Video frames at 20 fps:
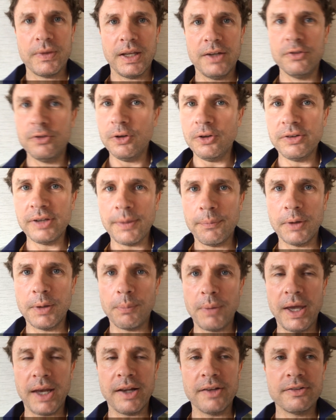and do something
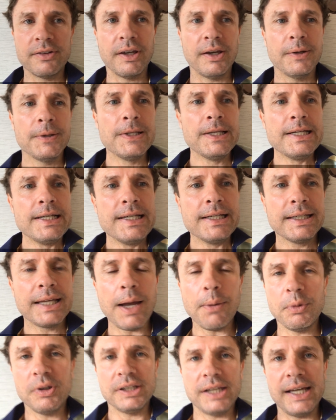about it. So a
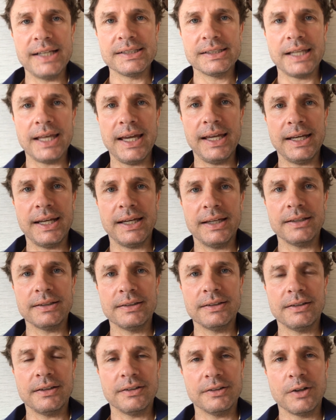couple of days
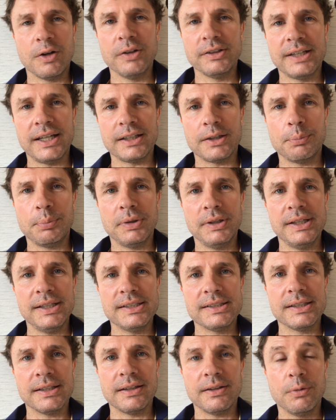later, I contact the
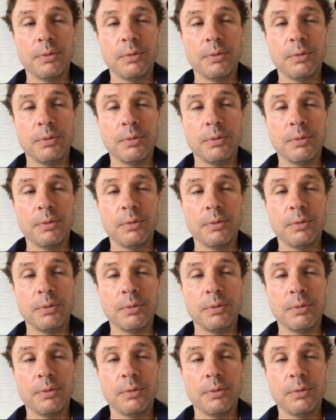police,